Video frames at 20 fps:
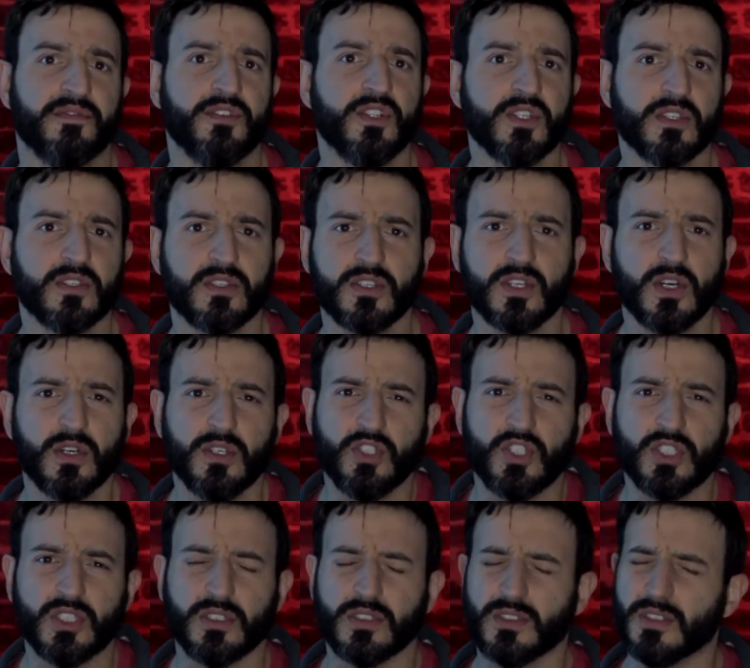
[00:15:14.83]
Just go,
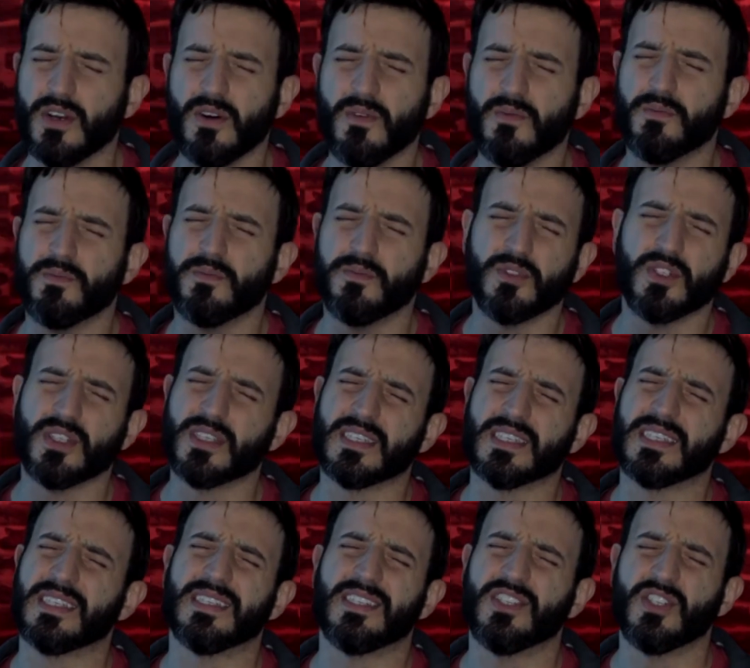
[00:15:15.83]
just go, just
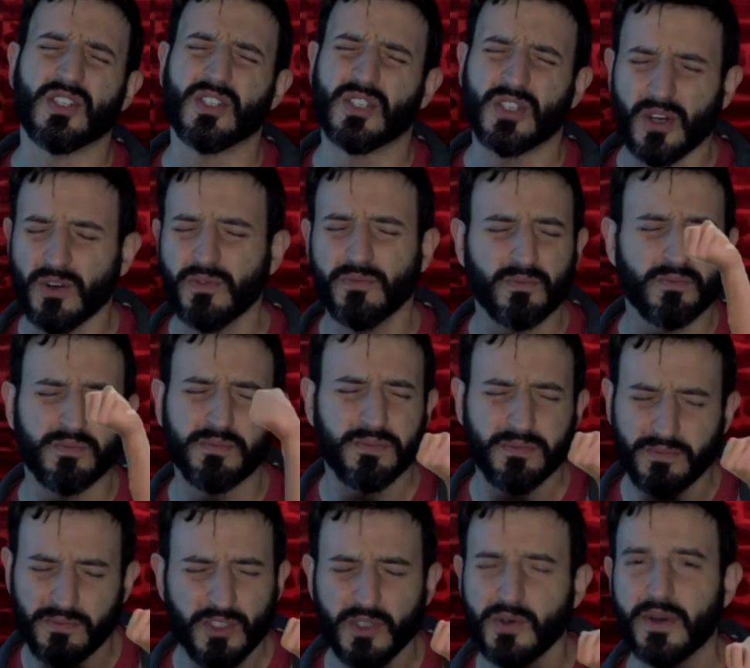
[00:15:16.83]
just go
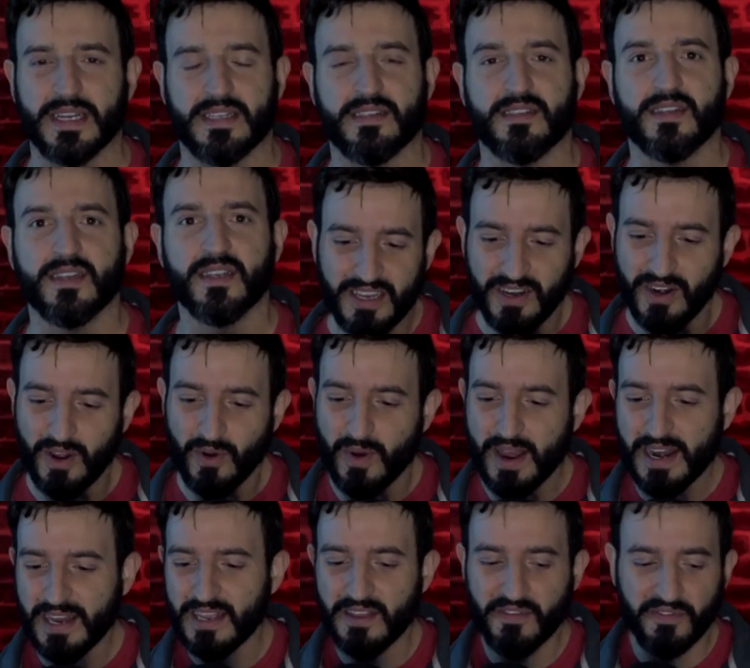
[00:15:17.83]
do it. You know
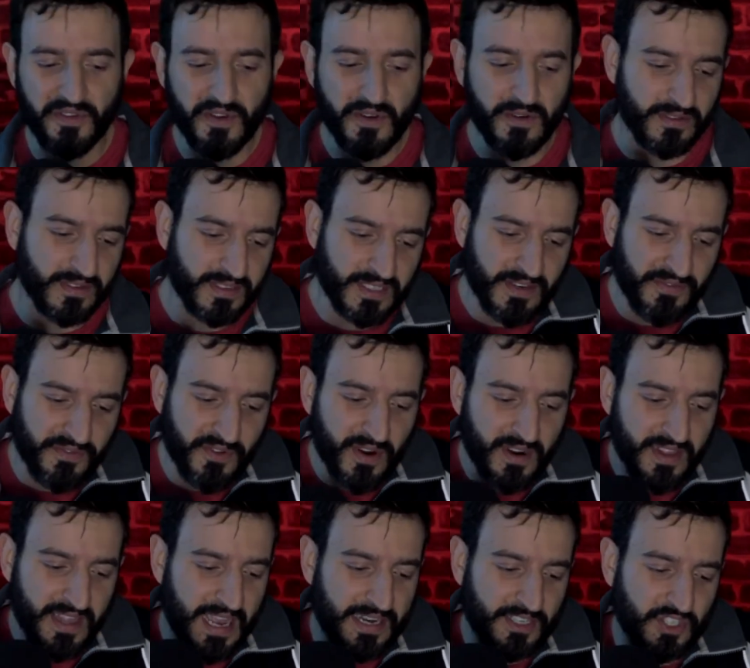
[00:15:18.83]
what? If you if
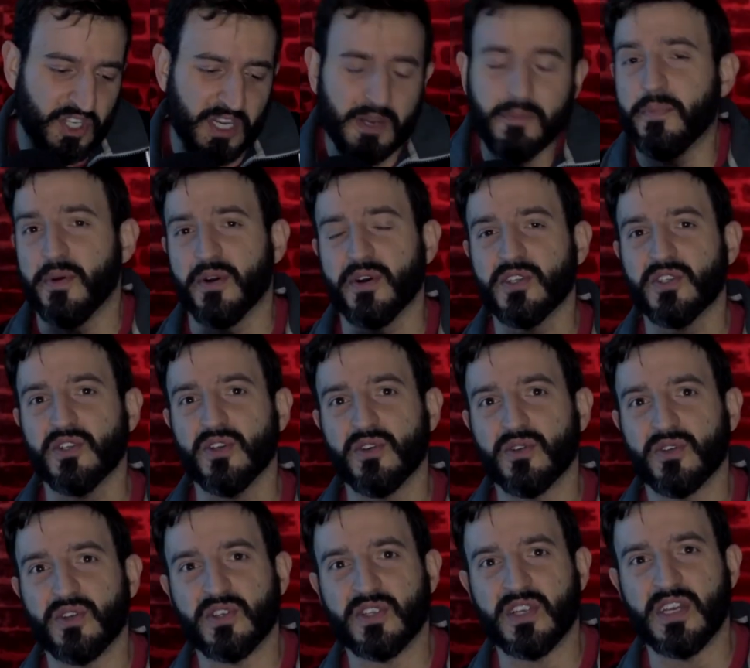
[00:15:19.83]
you're that cheap person
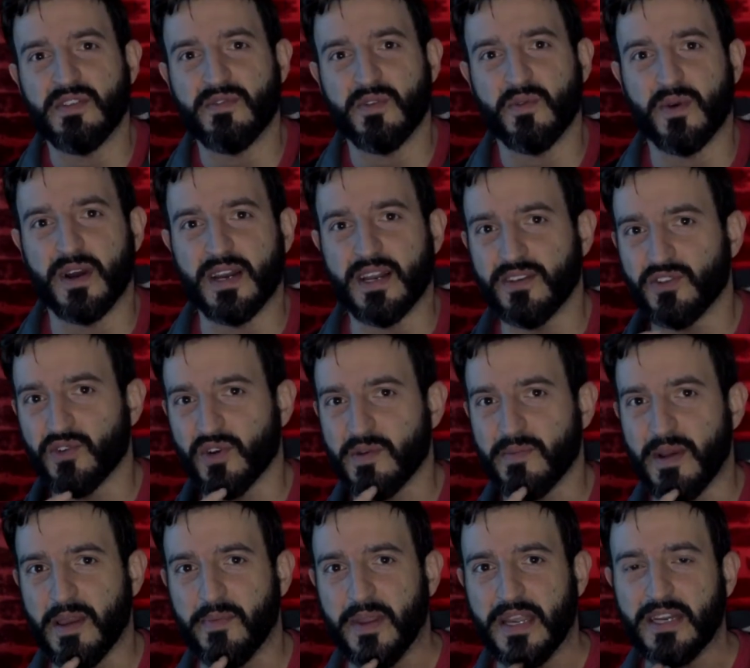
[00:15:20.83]
who doesn't even want to join
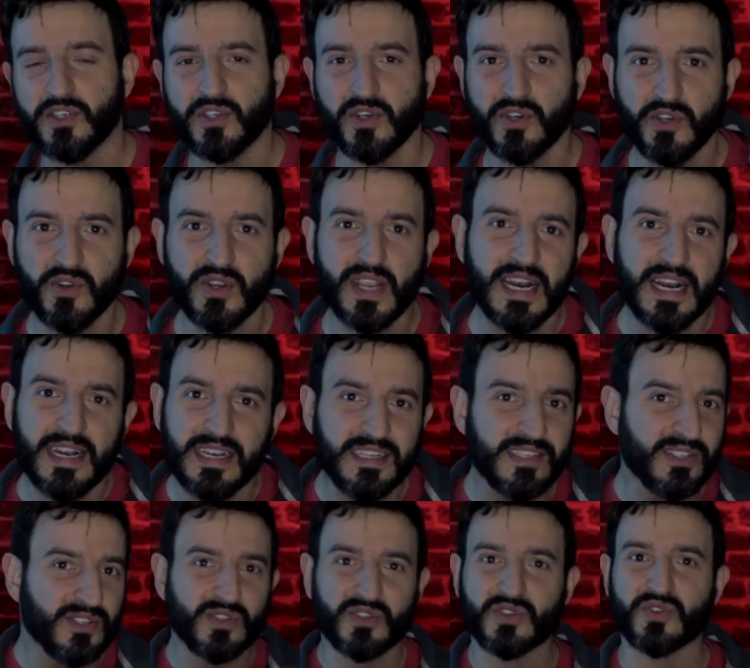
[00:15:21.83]
my Patreon, you can at
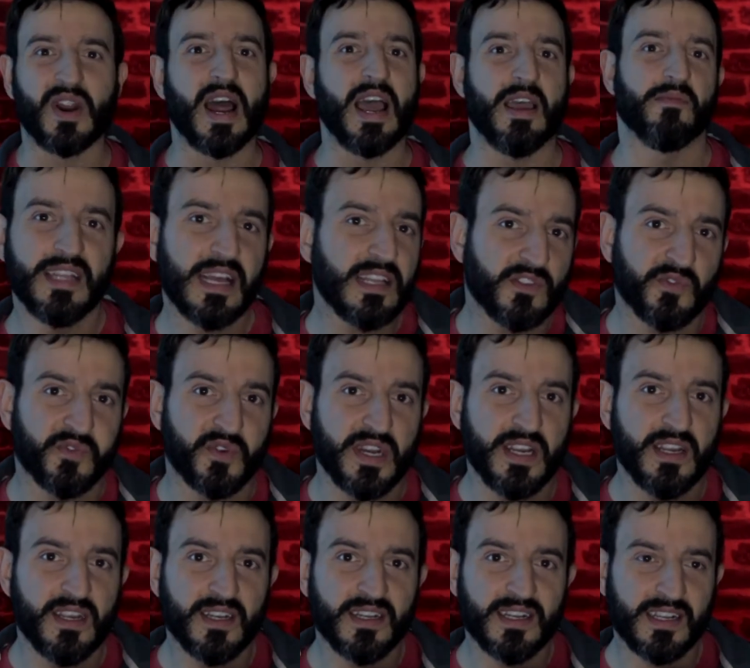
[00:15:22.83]
least subscribe. That's
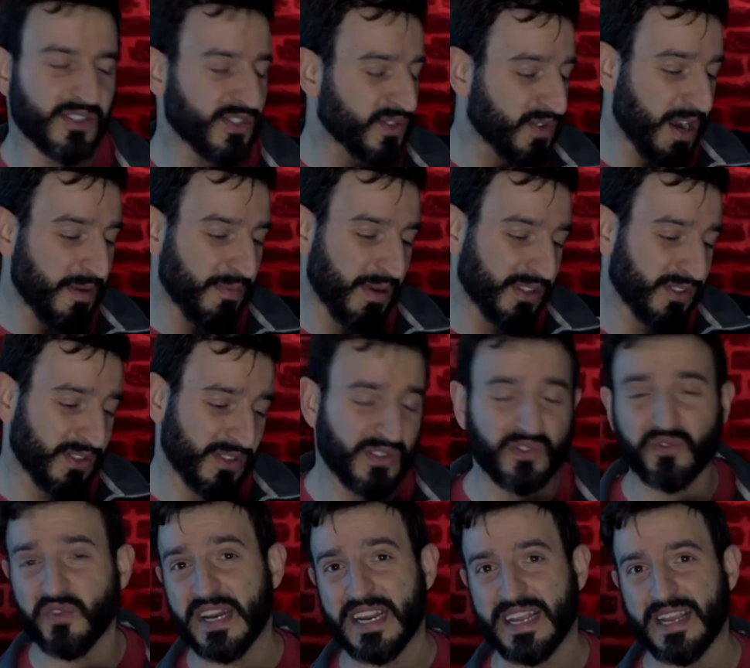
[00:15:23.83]
free. The subscribe button
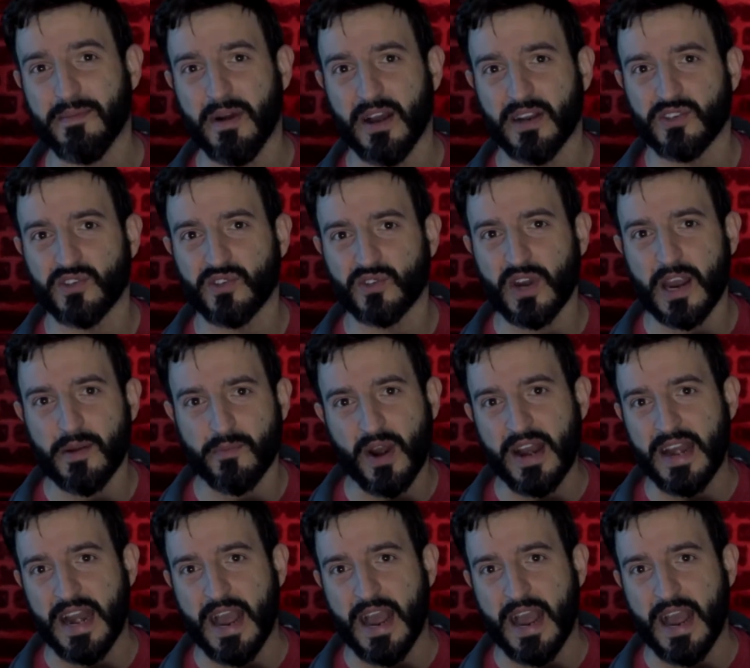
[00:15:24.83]
is free. Come on, subscribe right